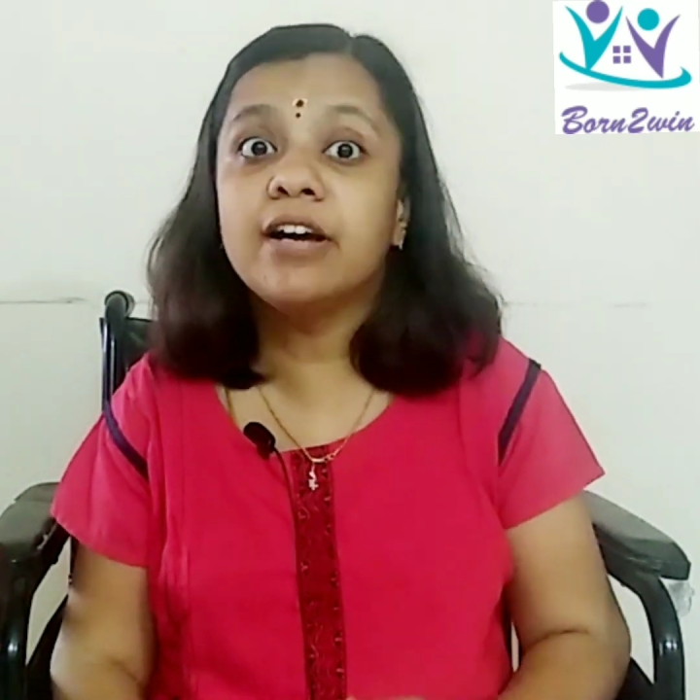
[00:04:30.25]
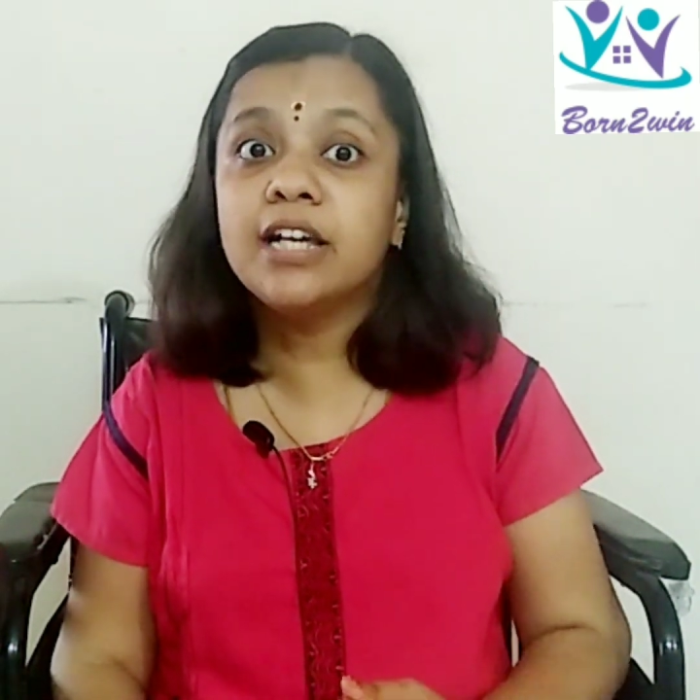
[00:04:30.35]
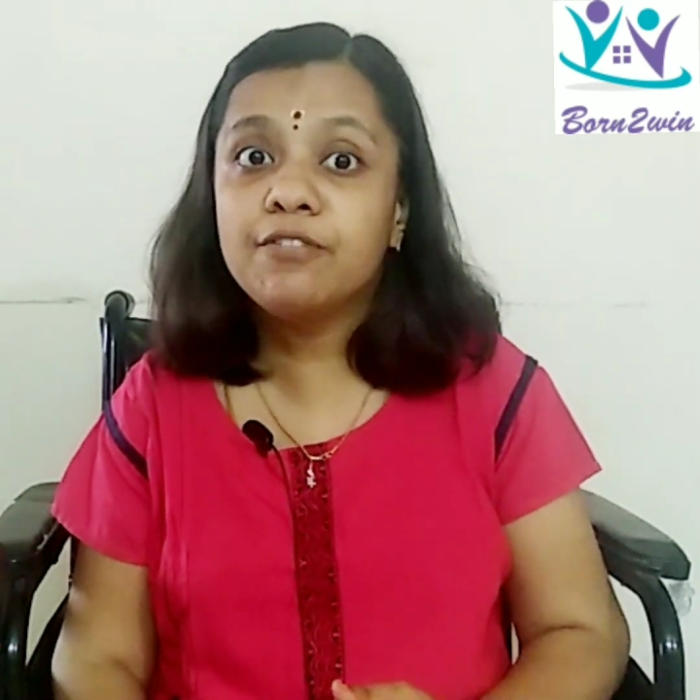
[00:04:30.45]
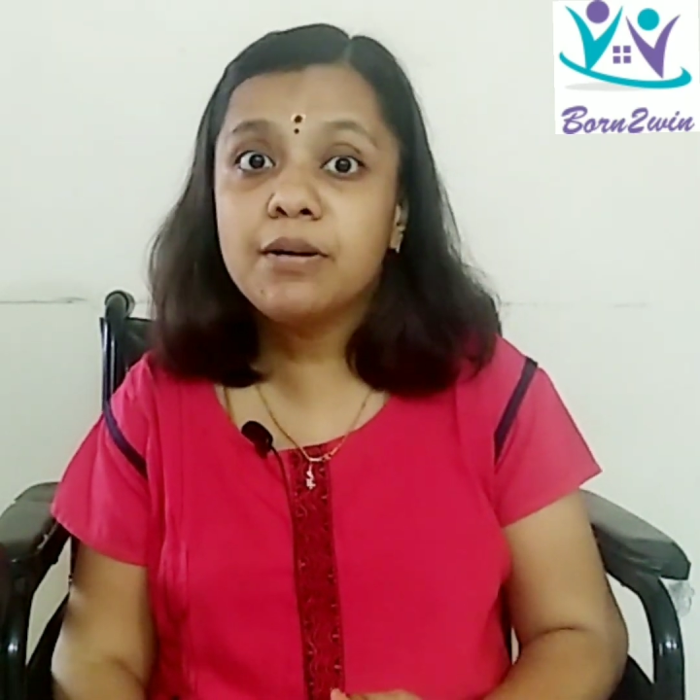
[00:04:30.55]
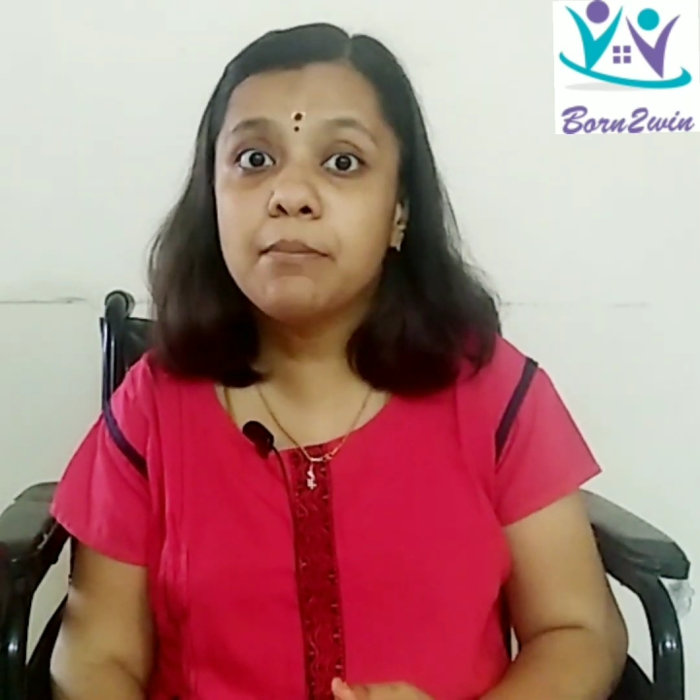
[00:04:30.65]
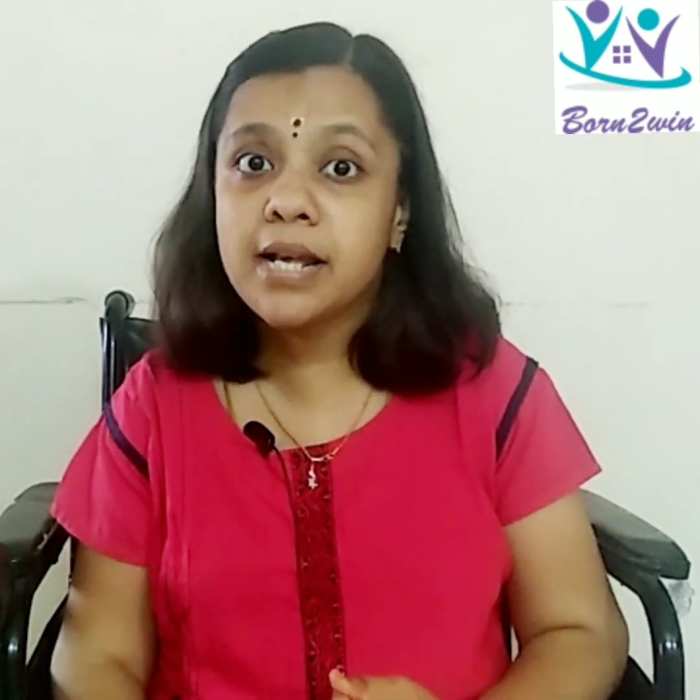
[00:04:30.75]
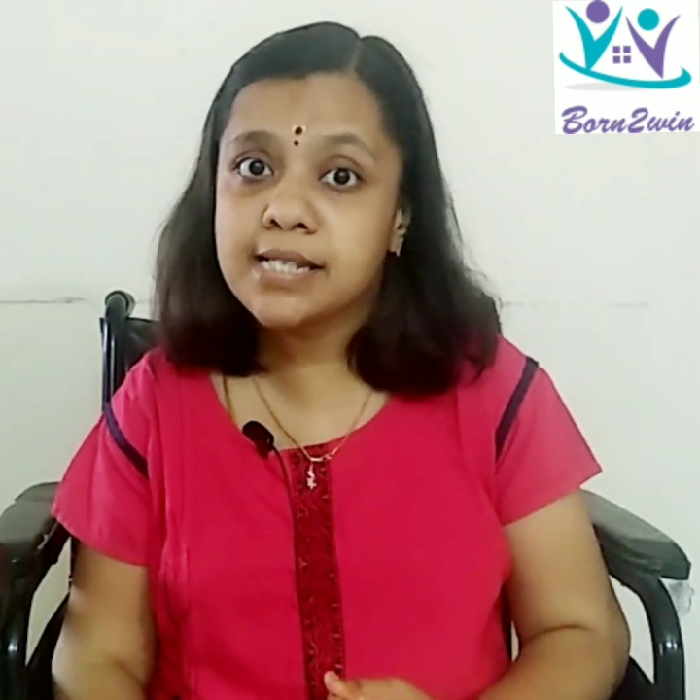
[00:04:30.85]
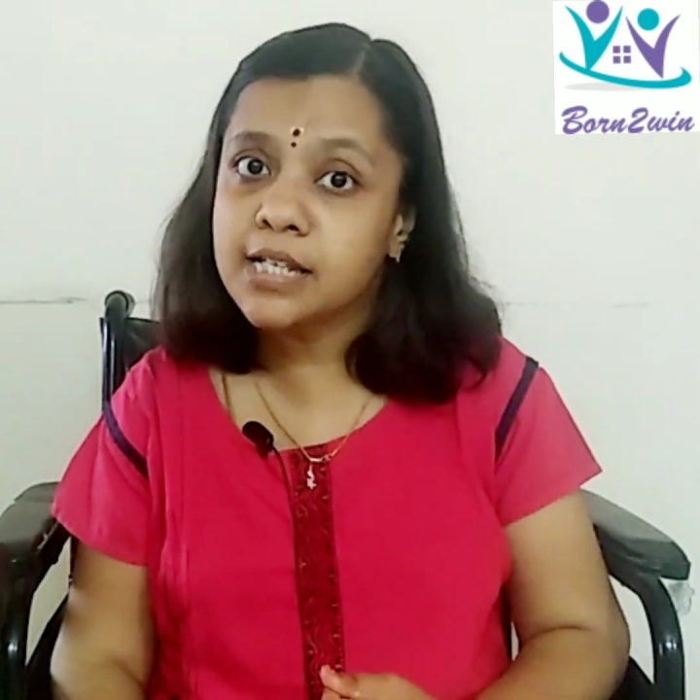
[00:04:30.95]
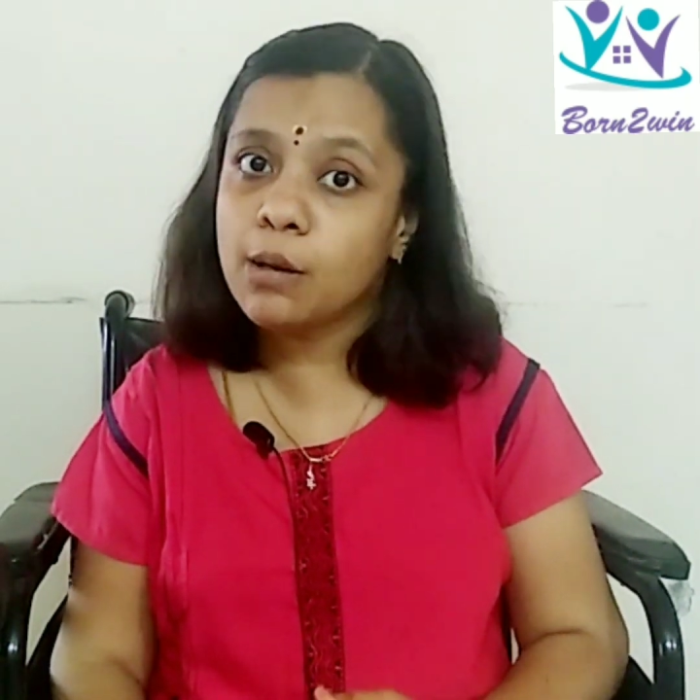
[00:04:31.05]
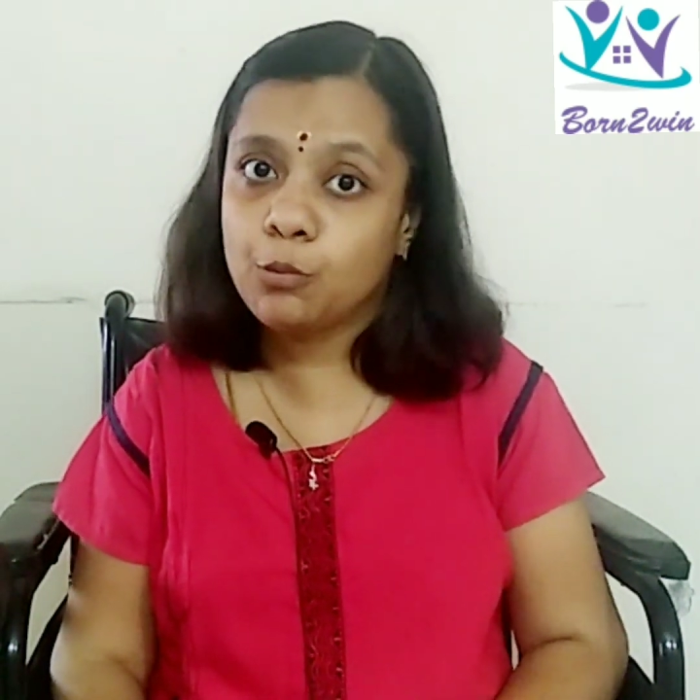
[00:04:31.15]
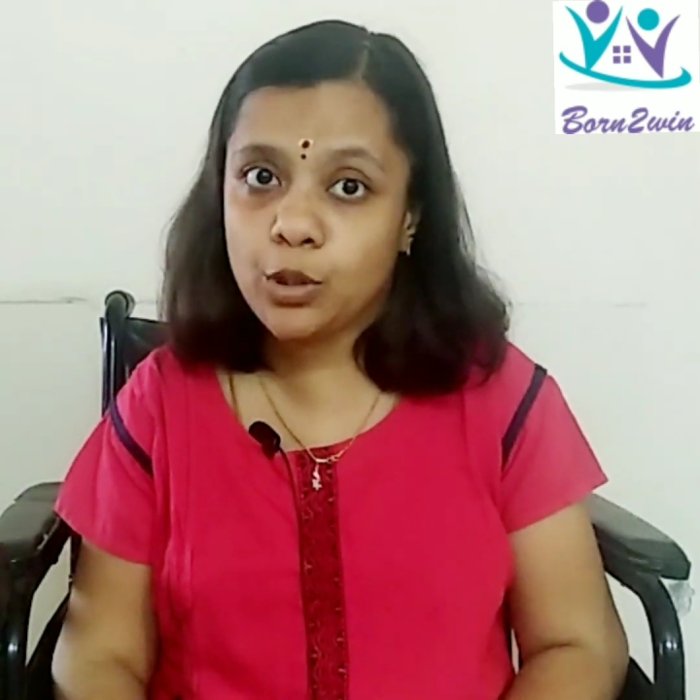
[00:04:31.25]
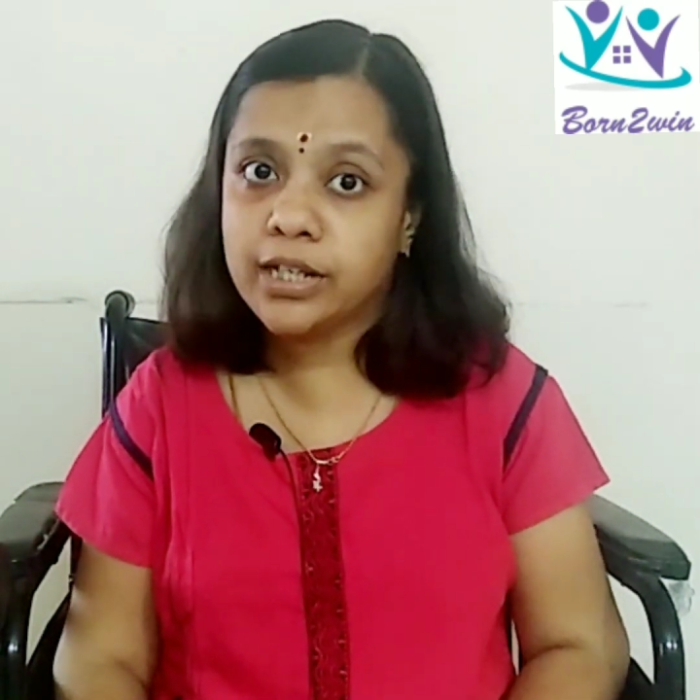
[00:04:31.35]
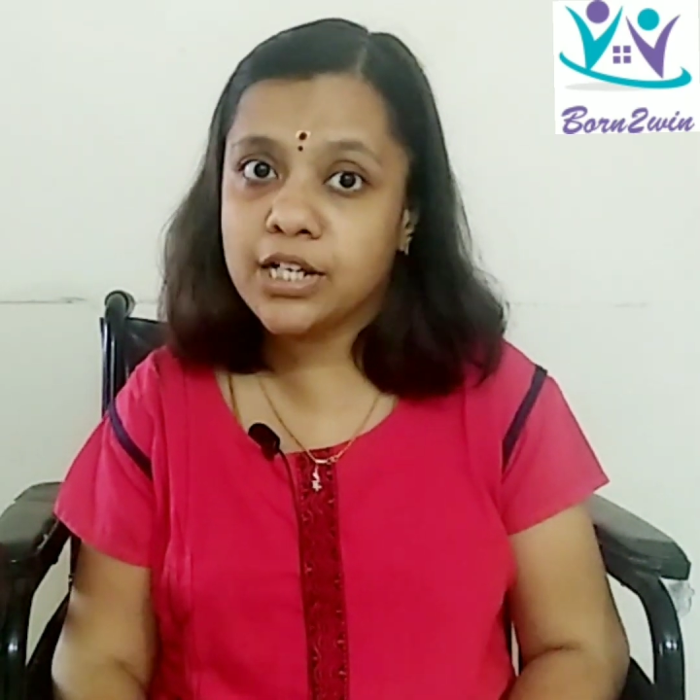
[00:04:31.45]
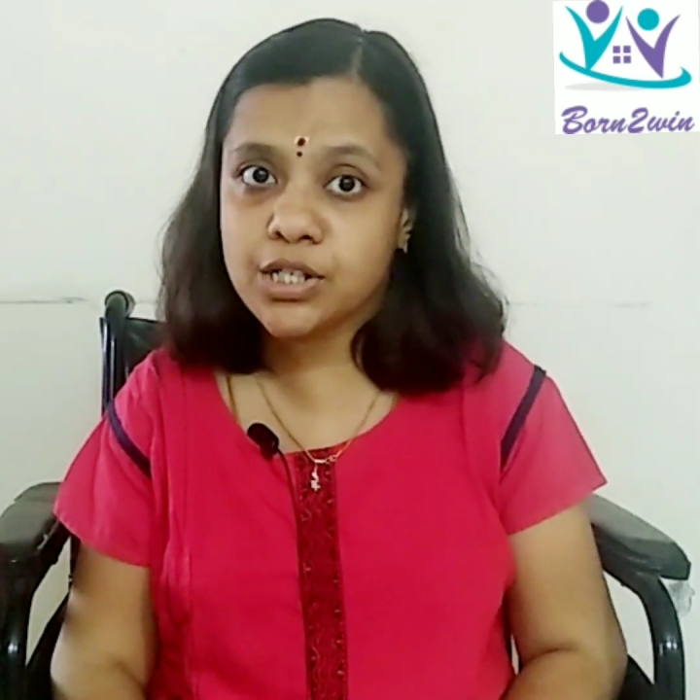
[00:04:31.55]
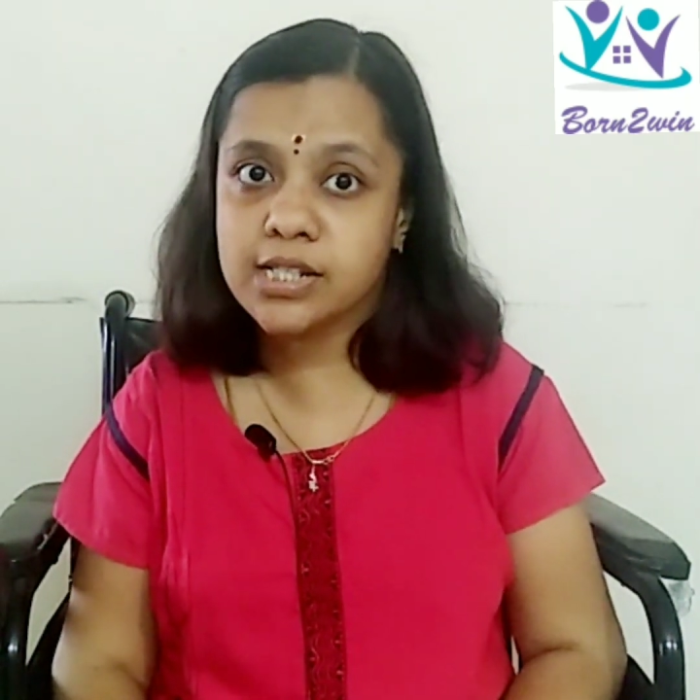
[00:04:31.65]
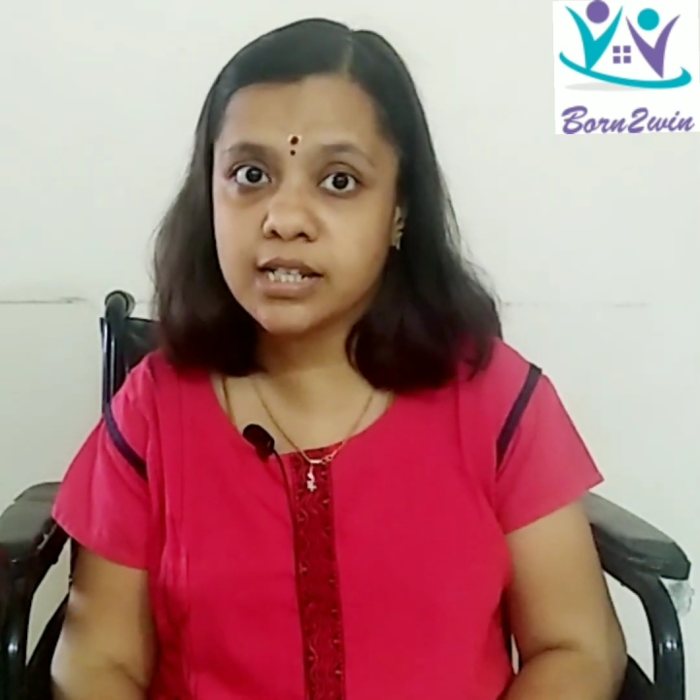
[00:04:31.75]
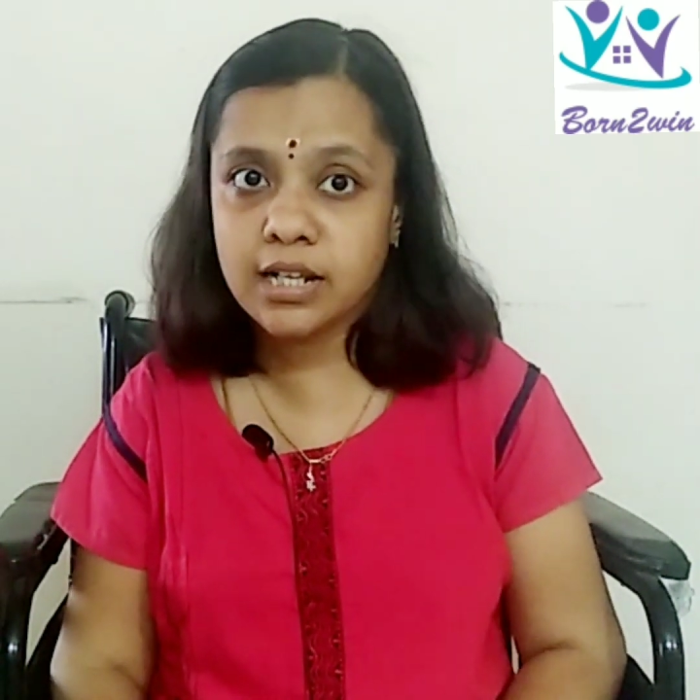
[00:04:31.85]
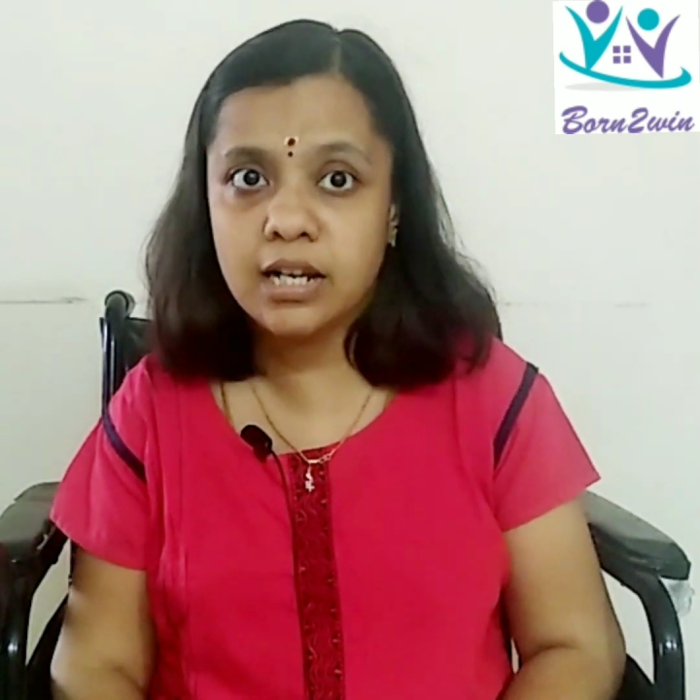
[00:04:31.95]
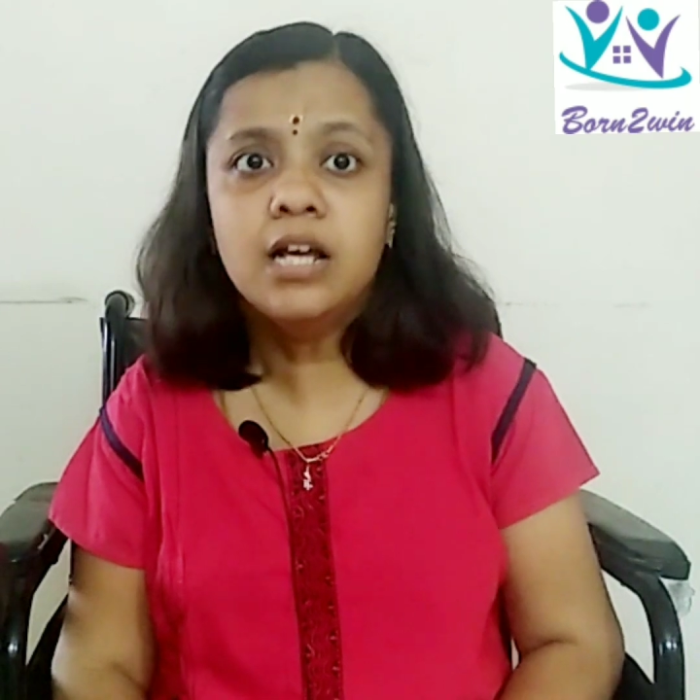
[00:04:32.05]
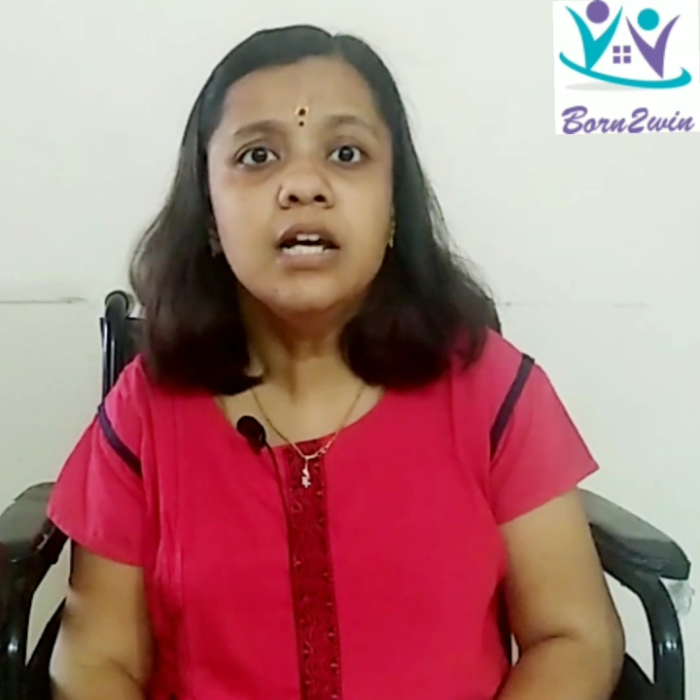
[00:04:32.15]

even basic communication skill,